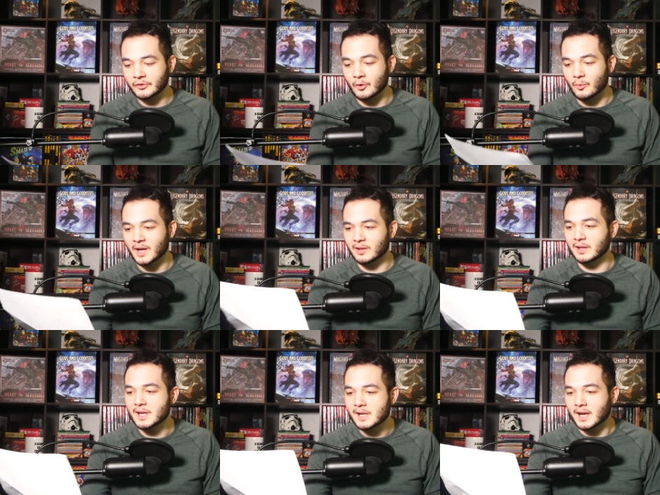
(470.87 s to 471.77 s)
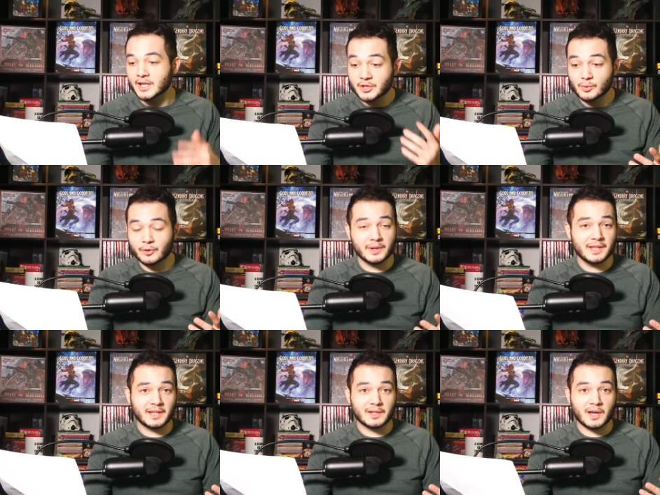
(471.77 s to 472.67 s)
So while I do
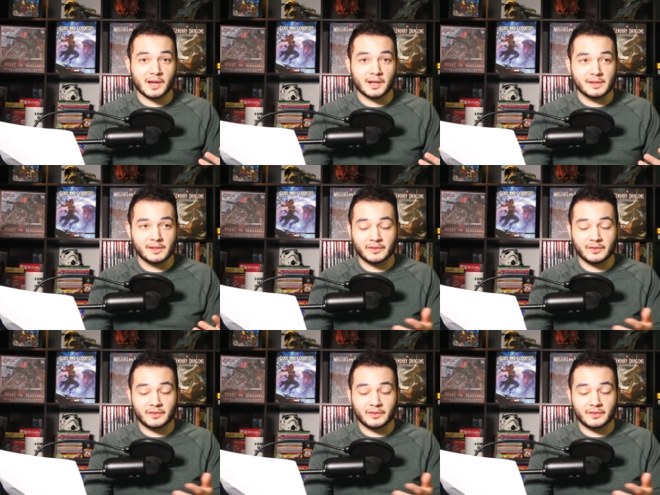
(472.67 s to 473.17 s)
agree that uh,